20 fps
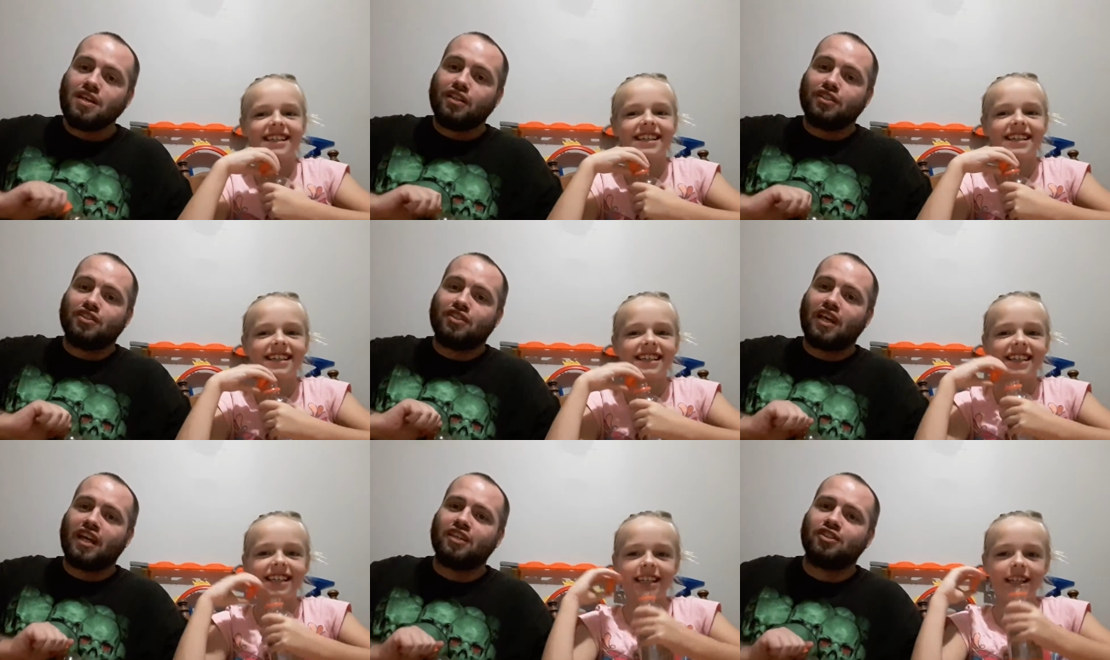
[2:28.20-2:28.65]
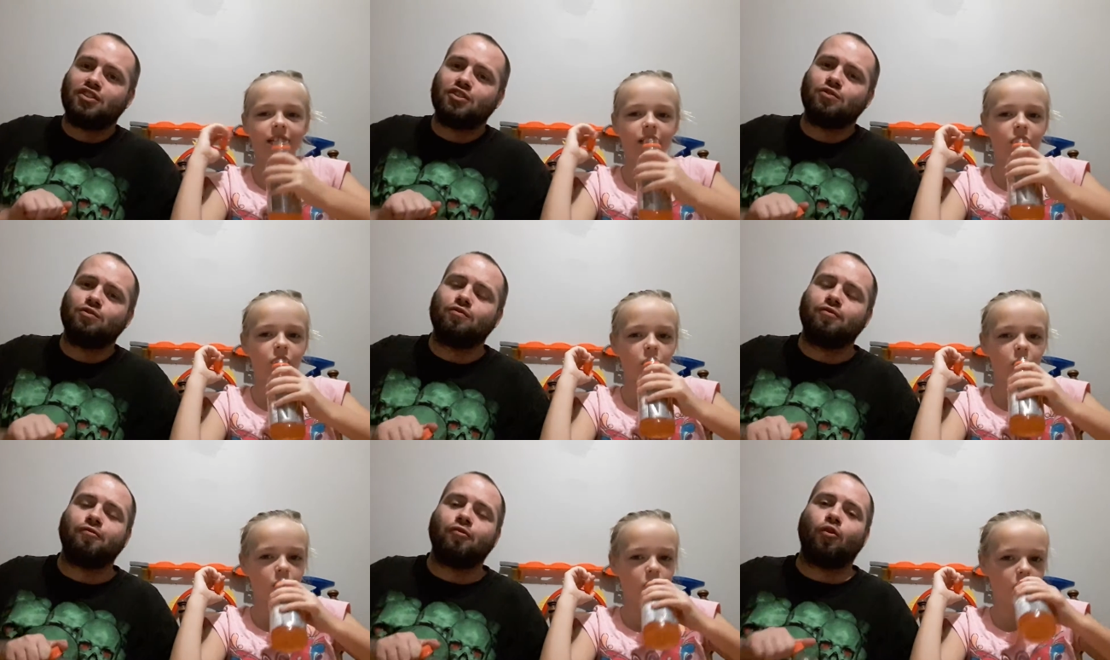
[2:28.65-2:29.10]
Speaker 1: Stay
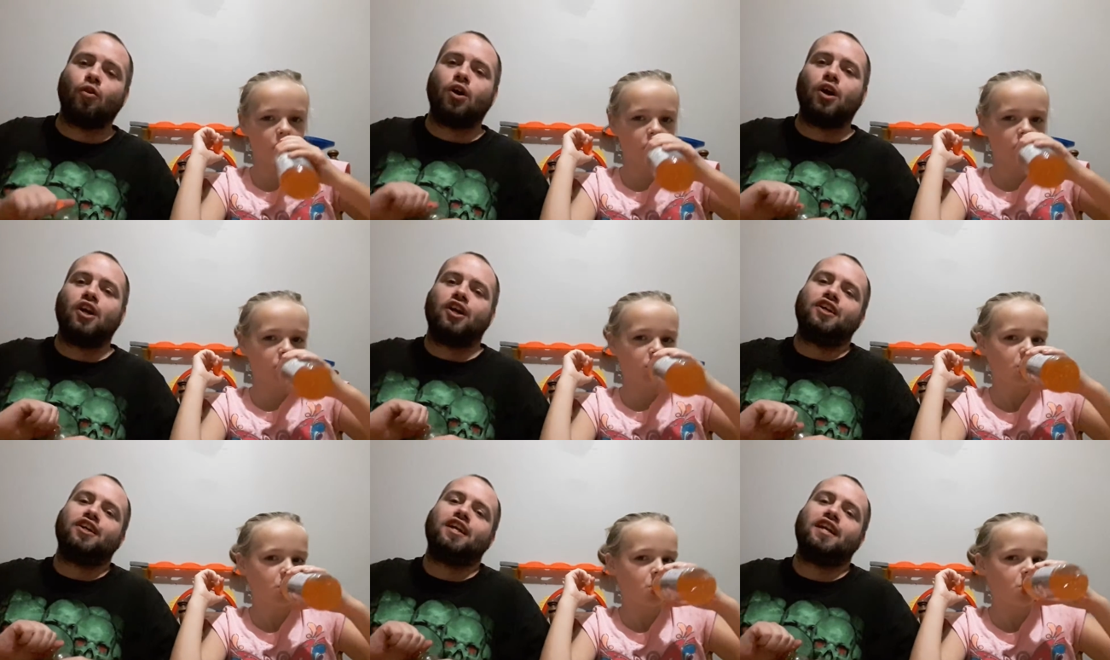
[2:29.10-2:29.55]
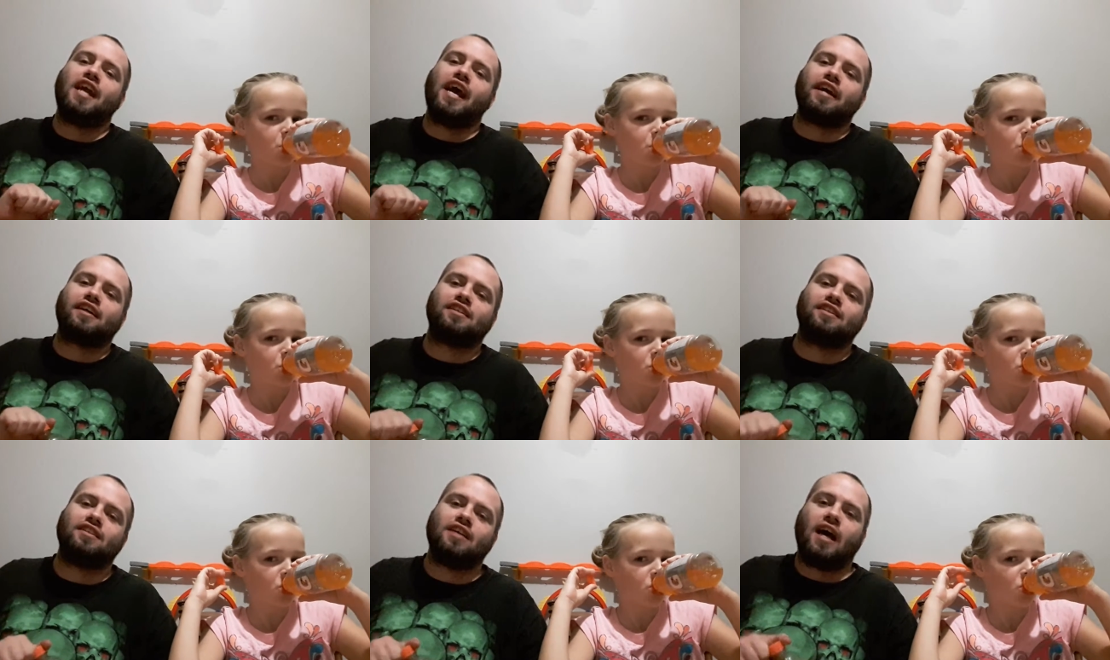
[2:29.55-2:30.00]
tuned for
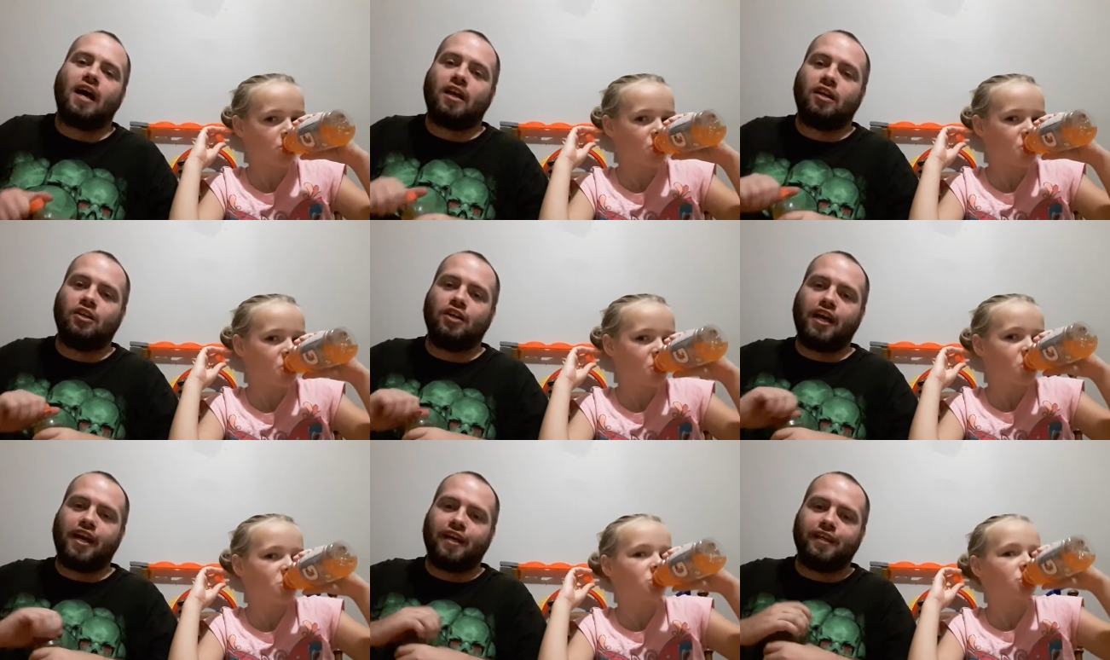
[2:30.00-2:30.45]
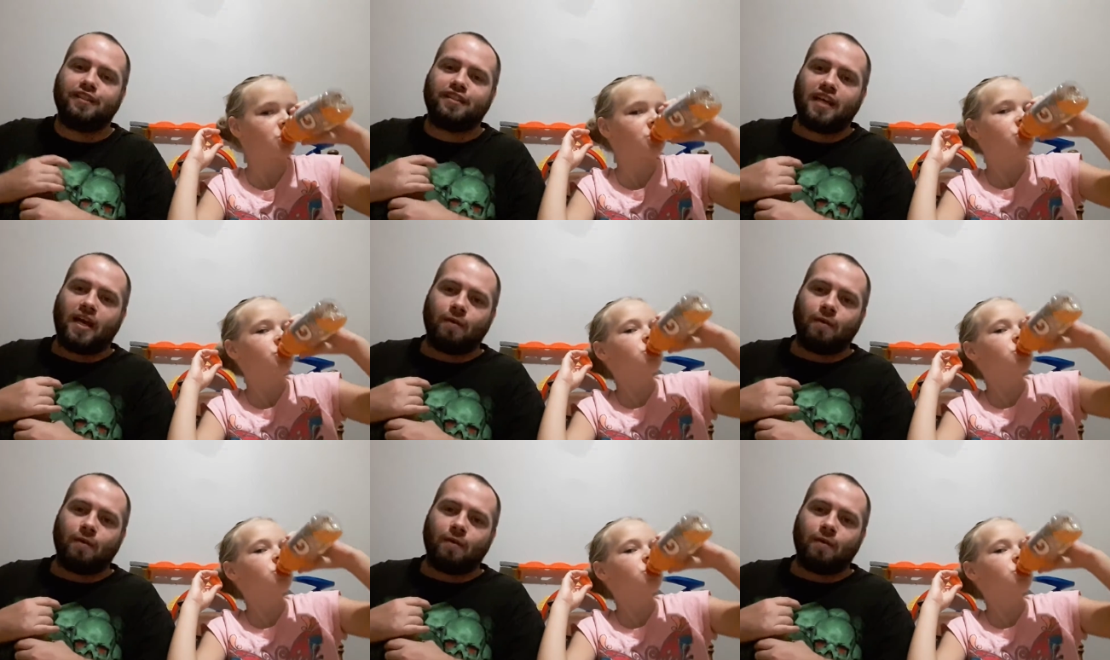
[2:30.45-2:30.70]
next Saturday's